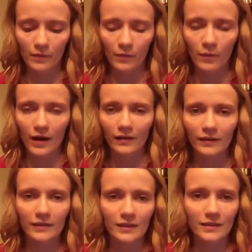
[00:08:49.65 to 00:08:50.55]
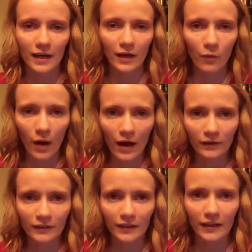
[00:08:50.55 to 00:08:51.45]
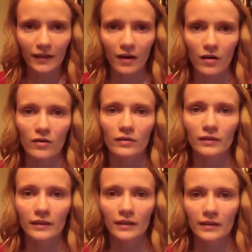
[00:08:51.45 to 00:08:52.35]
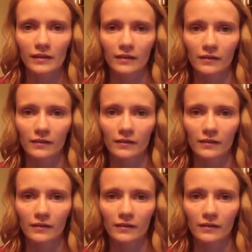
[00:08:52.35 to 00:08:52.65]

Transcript: while it did take a while to get all the